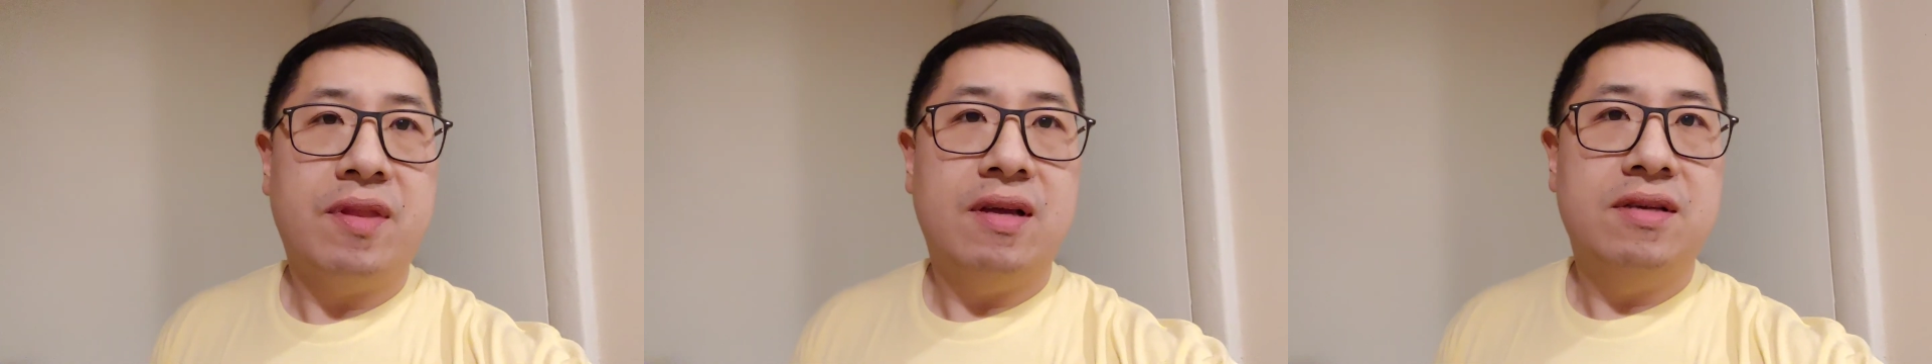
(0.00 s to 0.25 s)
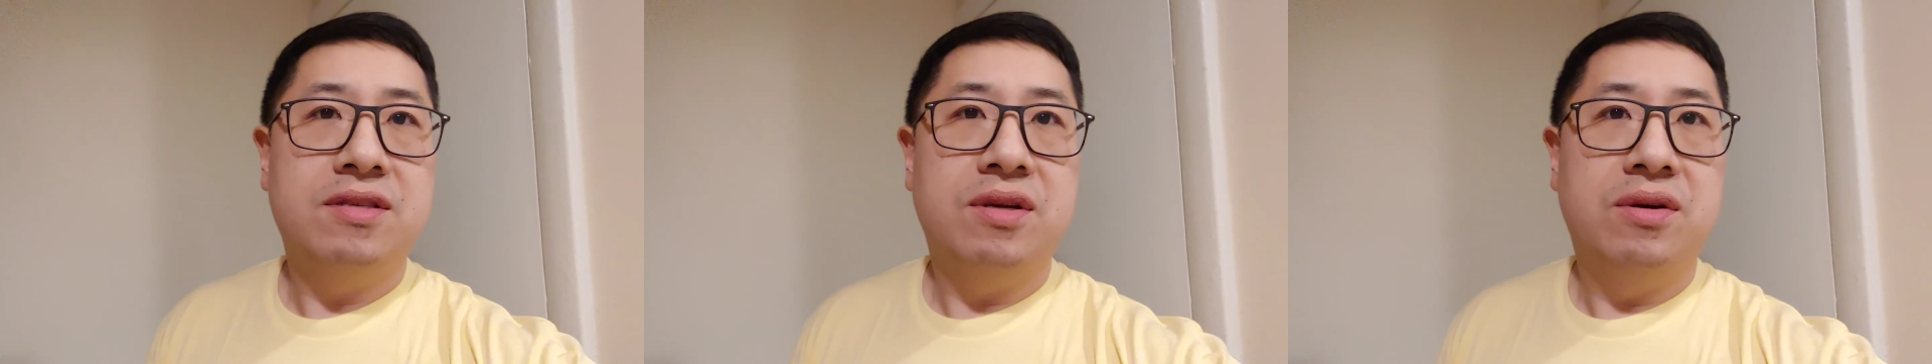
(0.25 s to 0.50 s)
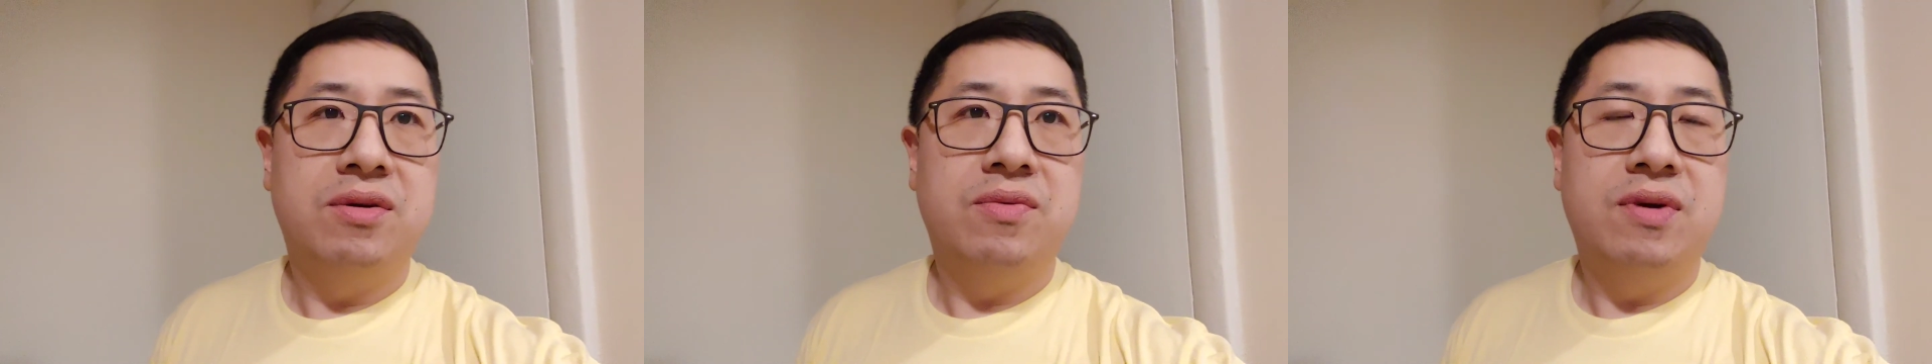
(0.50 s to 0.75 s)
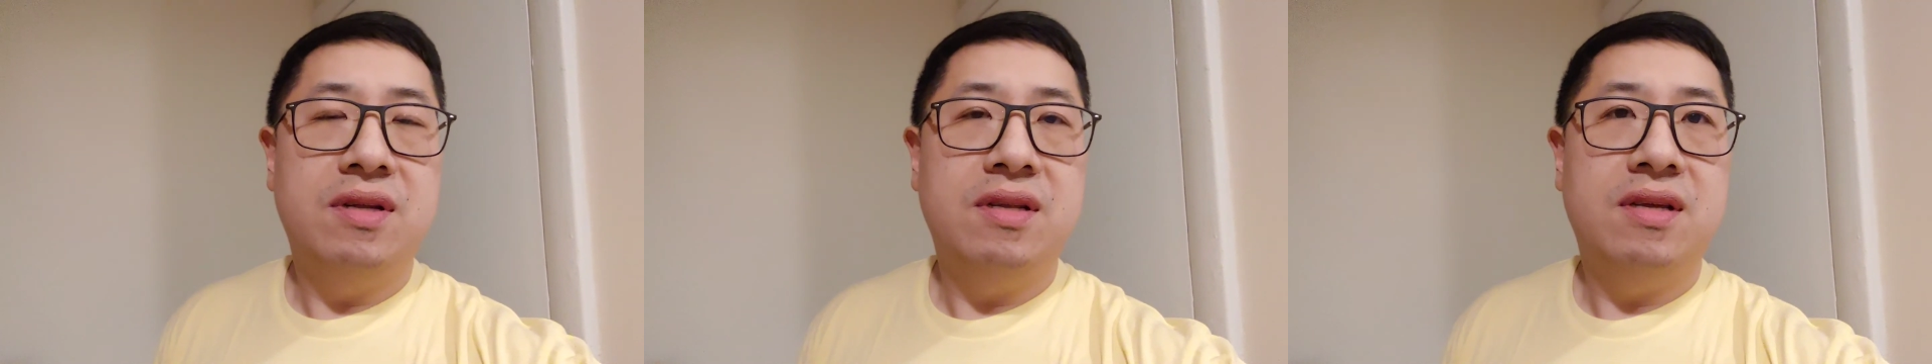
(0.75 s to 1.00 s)
So
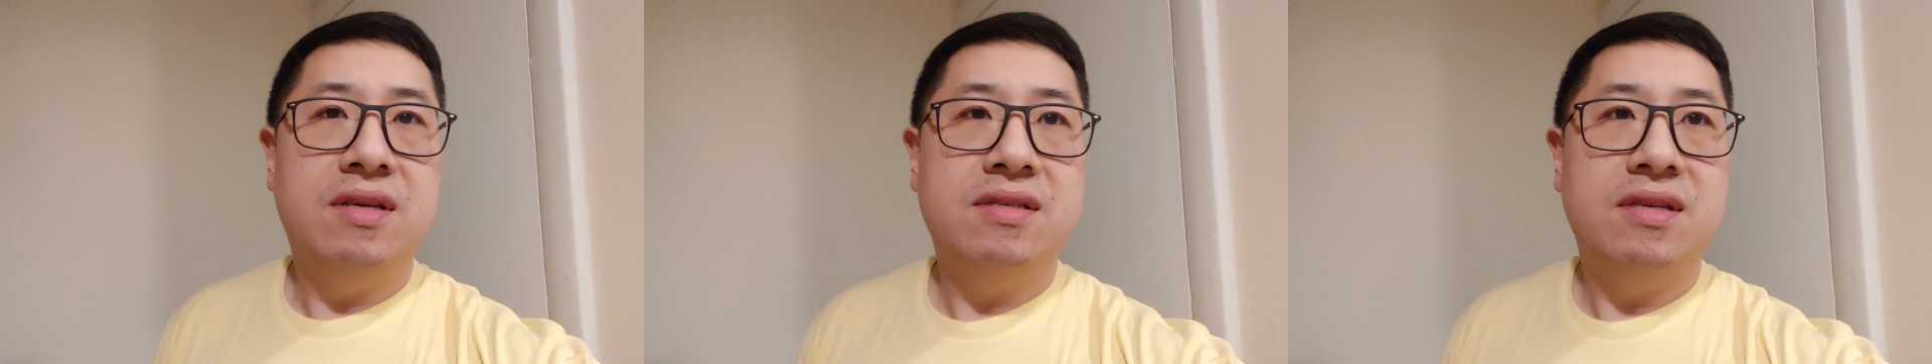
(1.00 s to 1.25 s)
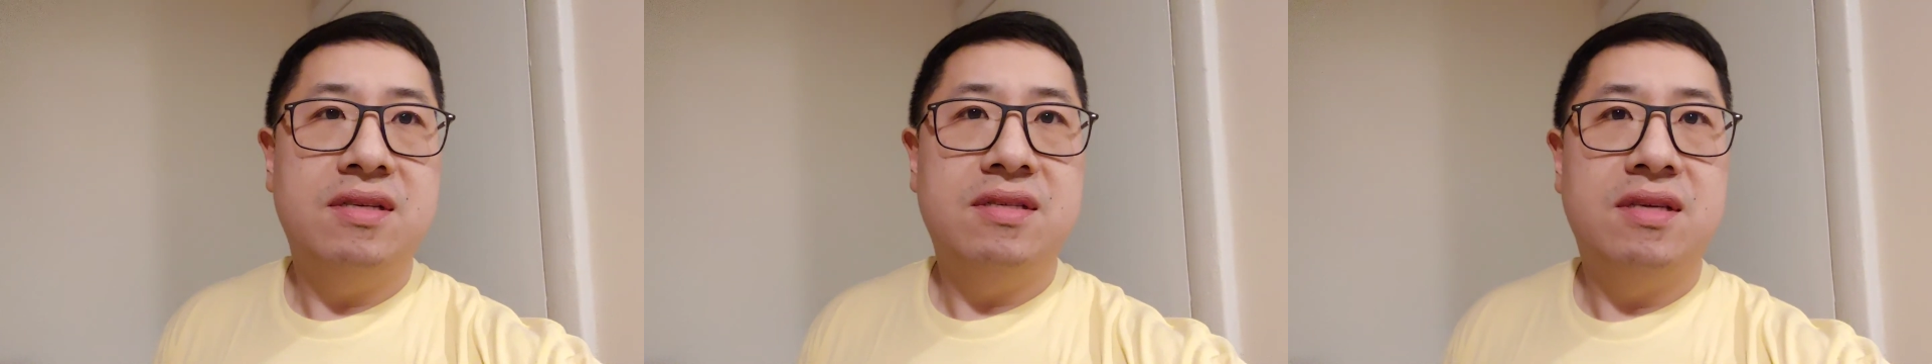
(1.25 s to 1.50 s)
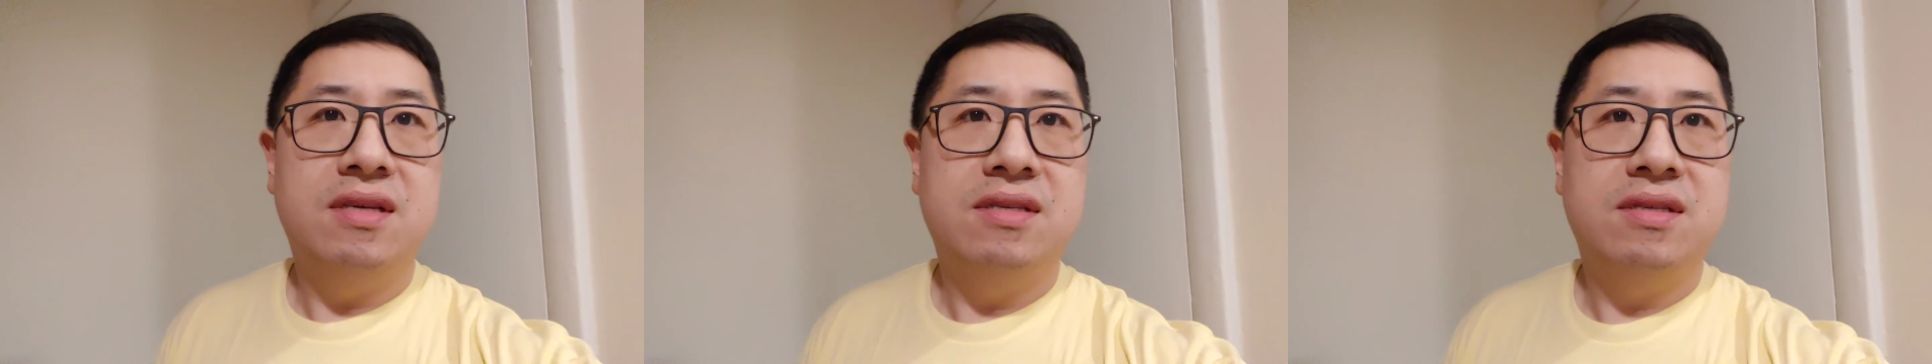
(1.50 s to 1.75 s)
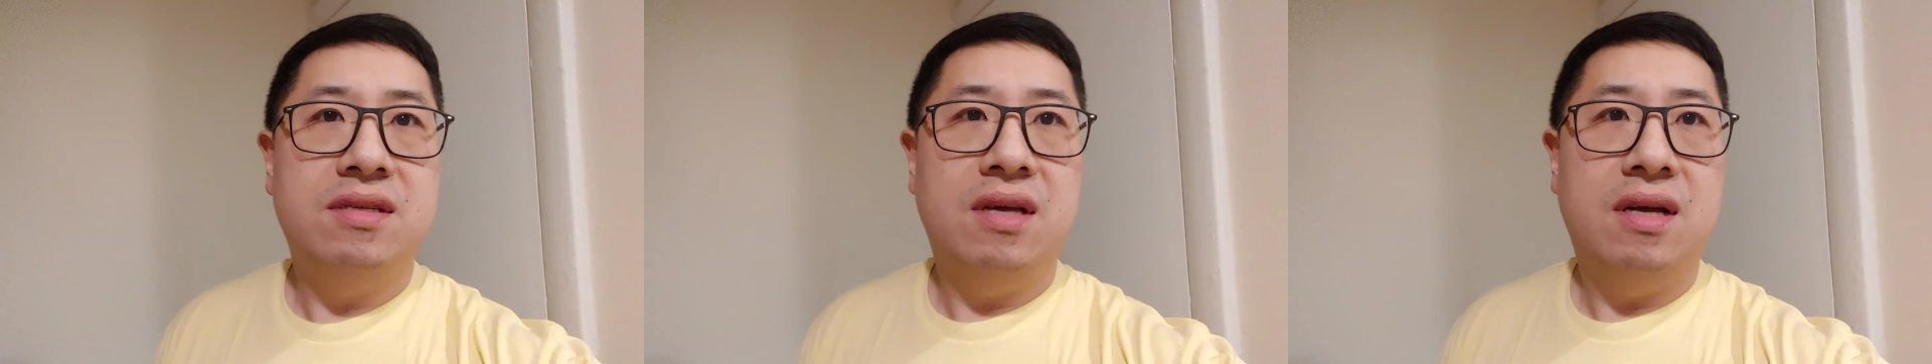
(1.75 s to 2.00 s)
what it is
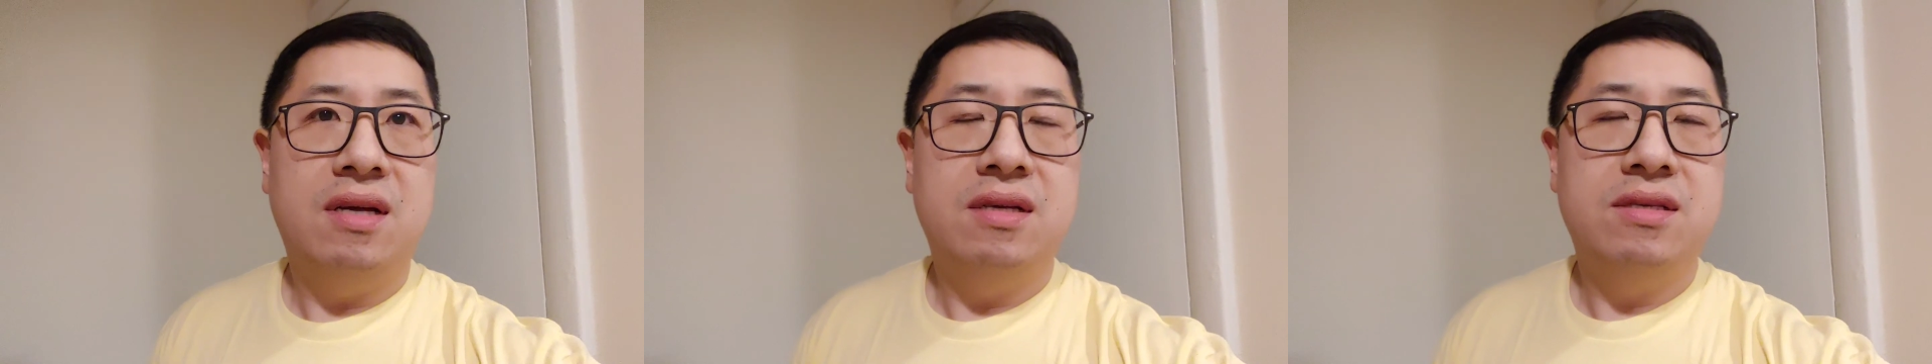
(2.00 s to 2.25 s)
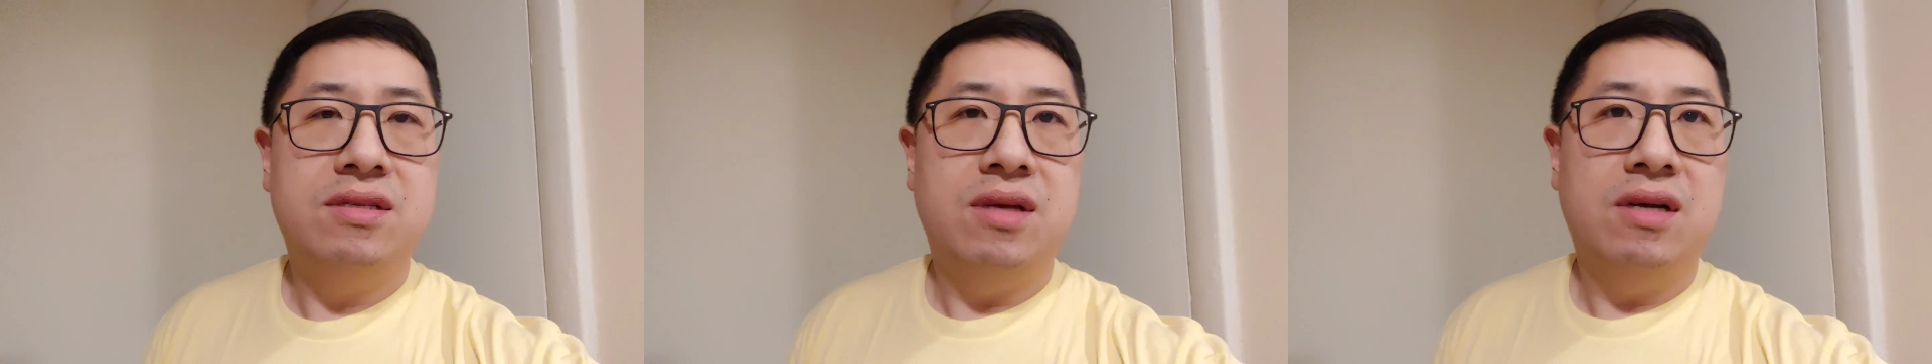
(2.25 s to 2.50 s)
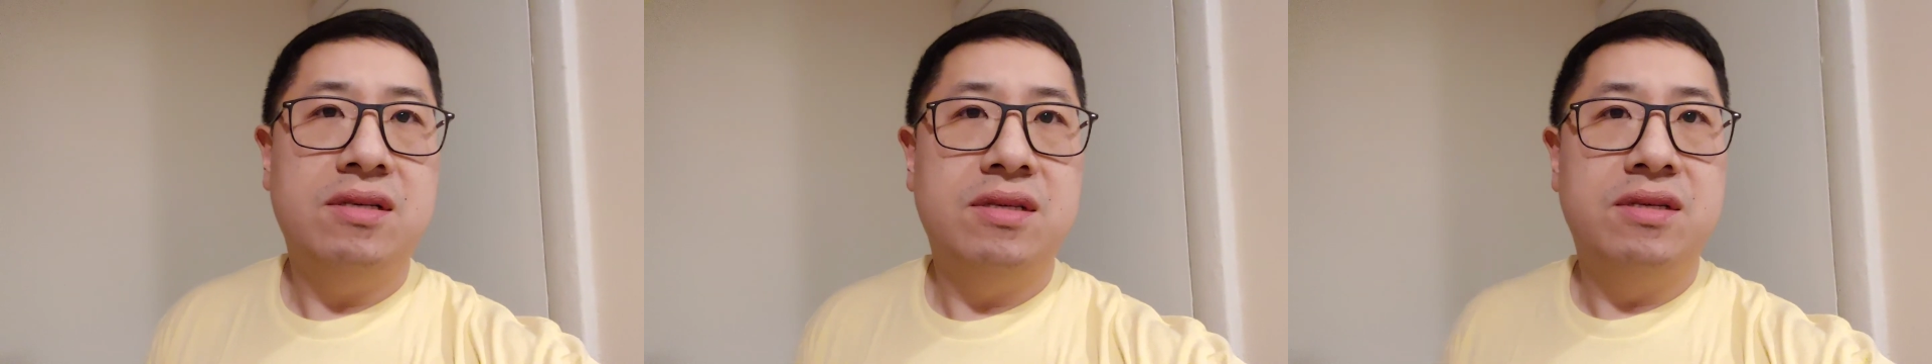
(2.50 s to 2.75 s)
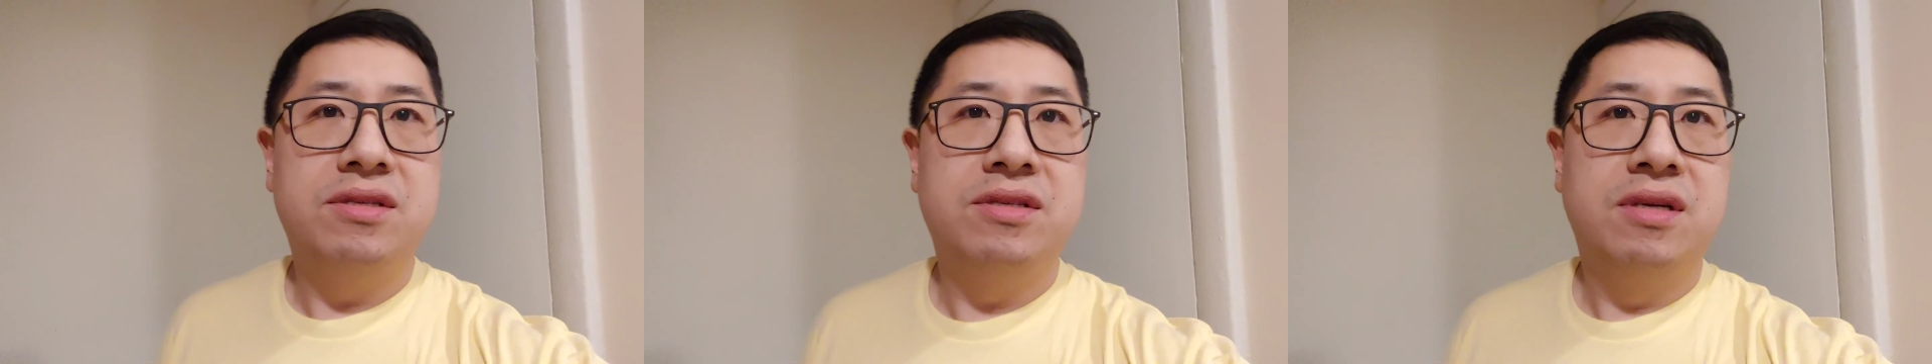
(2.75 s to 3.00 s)
this
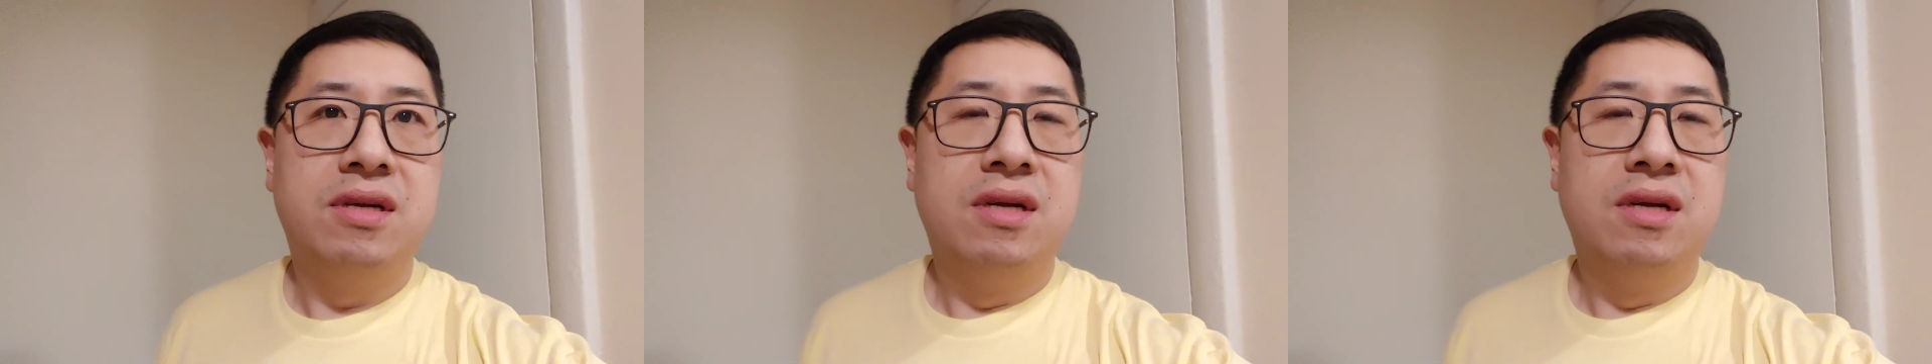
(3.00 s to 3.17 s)
sausage